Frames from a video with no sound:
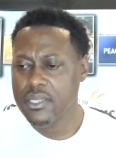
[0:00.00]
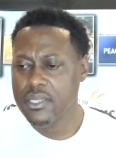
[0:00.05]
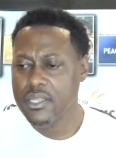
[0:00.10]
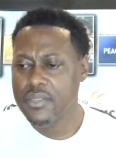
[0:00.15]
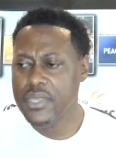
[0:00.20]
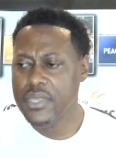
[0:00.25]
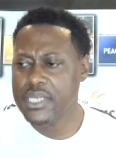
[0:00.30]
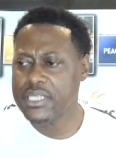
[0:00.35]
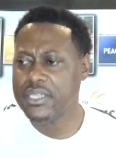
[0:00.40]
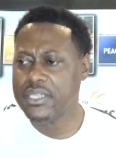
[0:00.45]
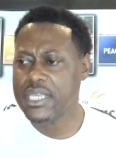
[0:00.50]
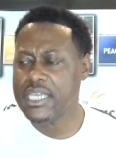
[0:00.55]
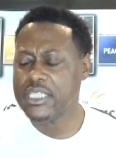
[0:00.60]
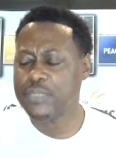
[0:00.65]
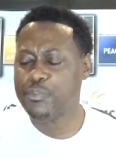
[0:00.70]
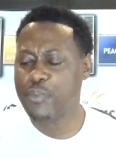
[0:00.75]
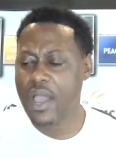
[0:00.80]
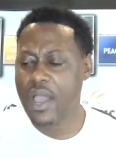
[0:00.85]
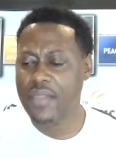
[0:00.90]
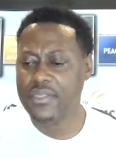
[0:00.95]
th these
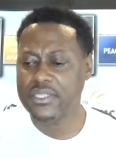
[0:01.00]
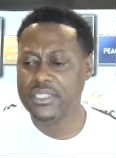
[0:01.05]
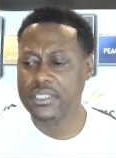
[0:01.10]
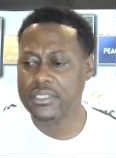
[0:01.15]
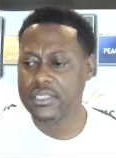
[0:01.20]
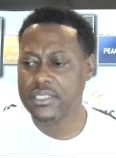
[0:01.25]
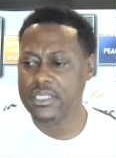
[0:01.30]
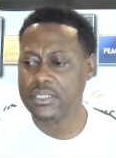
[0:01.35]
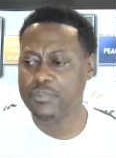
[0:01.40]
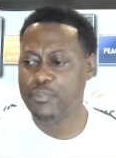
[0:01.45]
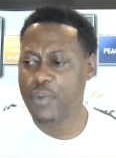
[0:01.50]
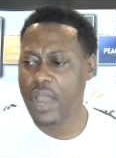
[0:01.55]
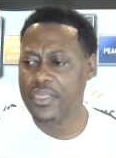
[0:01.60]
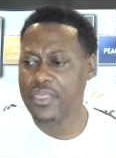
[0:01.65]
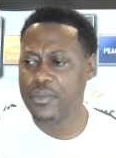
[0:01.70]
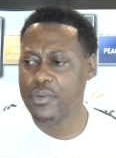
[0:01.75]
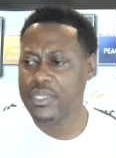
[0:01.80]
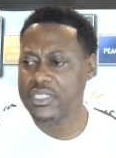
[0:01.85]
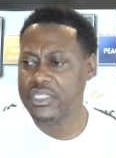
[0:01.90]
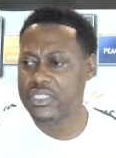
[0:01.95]
brothers, this
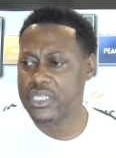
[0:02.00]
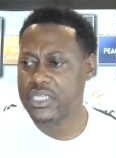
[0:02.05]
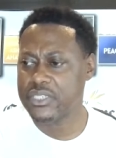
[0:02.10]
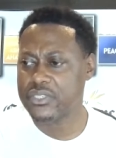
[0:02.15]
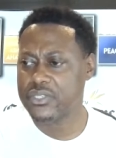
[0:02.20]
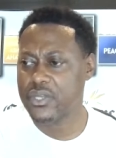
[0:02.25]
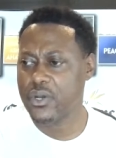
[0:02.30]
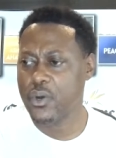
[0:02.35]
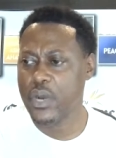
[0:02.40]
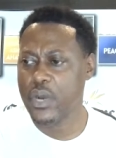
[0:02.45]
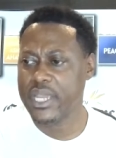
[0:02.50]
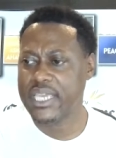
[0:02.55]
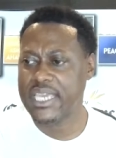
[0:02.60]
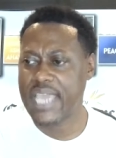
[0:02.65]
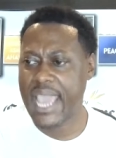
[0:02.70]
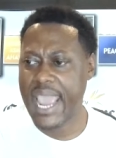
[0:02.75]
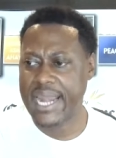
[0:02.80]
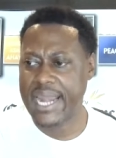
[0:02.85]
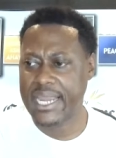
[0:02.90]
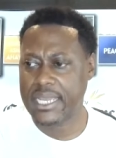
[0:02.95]
brother and sister,
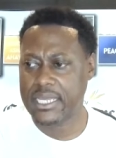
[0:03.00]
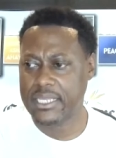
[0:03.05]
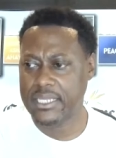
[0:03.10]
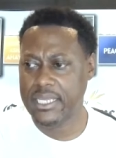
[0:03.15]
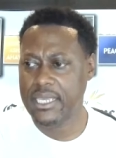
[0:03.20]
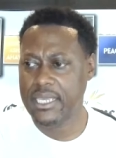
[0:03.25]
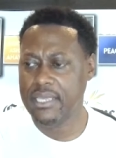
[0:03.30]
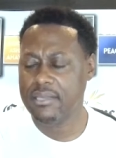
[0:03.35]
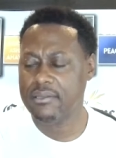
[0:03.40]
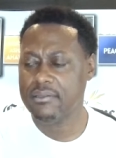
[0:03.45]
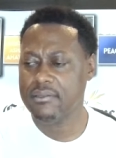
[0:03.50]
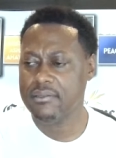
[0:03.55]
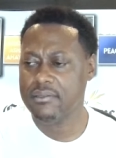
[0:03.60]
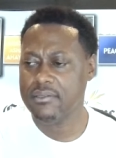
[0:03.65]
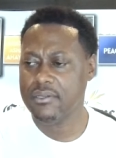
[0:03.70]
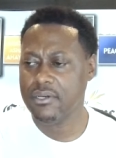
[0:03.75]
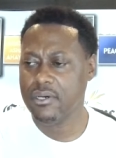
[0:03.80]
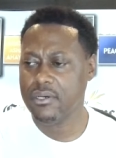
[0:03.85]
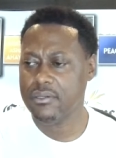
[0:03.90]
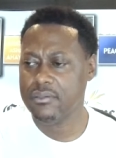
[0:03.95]
organically,
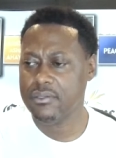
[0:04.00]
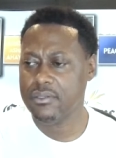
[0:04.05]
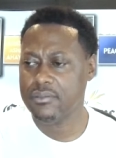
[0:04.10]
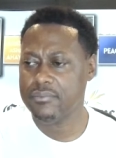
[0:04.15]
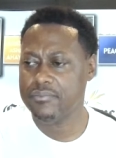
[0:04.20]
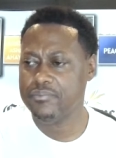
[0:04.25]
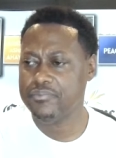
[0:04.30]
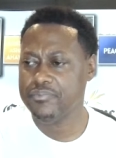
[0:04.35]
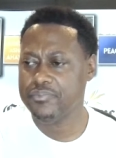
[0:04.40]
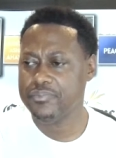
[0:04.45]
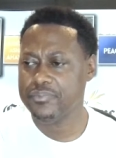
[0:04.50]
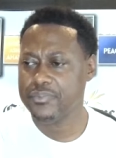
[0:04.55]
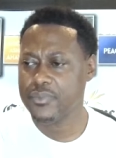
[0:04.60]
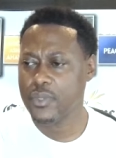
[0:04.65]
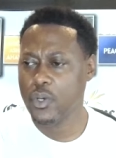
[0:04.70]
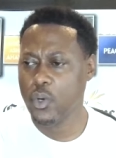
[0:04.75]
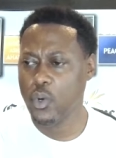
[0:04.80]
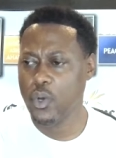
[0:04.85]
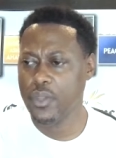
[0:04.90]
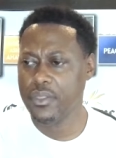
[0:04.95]

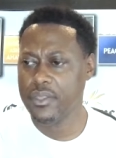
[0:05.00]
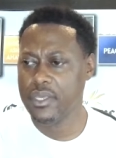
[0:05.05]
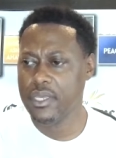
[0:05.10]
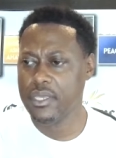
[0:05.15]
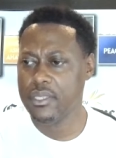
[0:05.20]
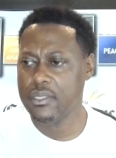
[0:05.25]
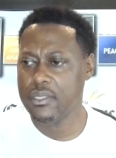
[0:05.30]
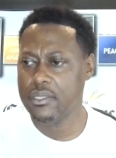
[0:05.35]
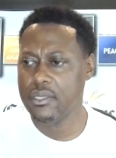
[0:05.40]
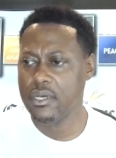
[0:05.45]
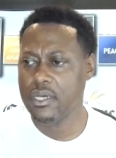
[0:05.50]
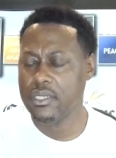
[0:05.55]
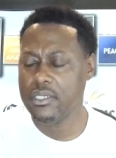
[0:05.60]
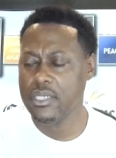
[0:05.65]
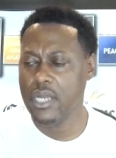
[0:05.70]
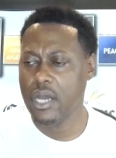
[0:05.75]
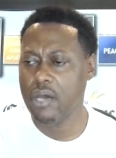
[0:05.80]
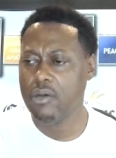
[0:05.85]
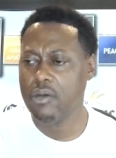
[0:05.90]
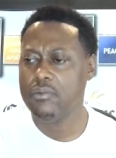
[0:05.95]
on uh, you
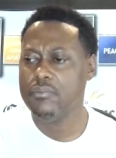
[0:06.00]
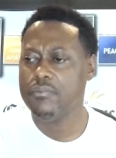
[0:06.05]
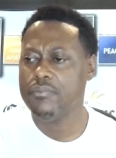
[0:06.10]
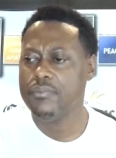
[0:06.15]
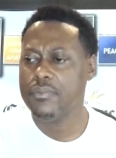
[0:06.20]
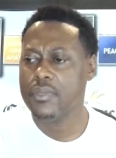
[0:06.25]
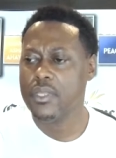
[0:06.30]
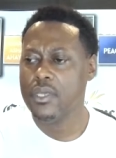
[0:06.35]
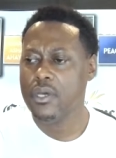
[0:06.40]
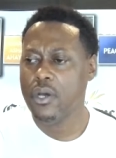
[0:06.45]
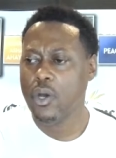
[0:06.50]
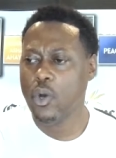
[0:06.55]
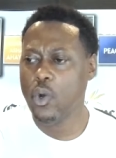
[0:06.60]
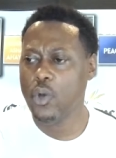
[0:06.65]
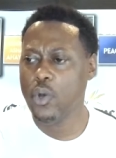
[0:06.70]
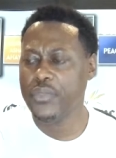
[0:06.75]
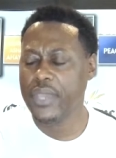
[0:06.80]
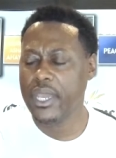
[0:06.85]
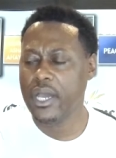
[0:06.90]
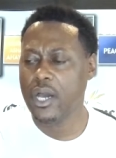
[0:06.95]
know, on
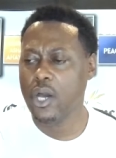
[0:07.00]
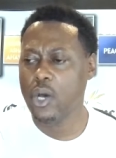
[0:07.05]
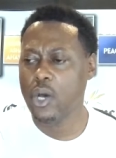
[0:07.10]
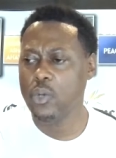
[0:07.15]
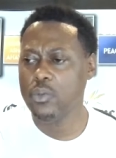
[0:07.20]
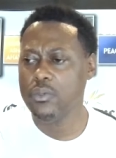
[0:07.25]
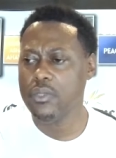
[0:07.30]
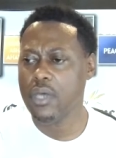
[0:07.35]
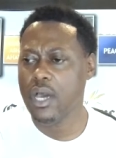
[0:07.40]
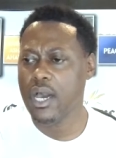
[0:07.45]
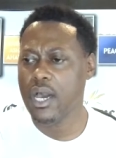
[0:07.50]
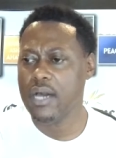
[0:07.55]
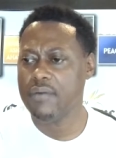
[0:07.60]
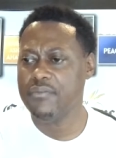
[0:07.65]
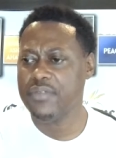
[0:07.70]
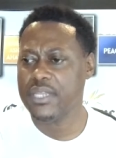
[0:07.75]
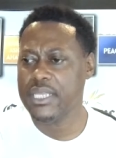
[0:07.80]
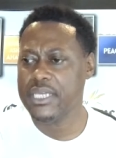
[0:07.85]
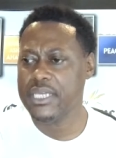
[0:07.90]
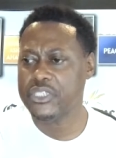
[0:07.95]
their own uh,
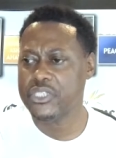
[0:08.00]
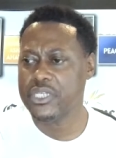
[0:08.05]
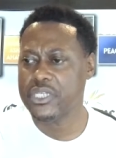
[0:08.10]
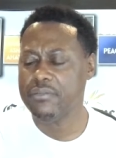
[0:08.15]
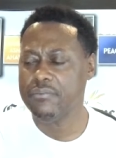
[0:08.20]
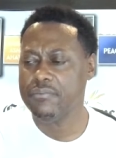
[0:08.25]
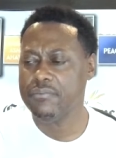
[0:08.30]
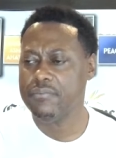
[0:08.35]
volition,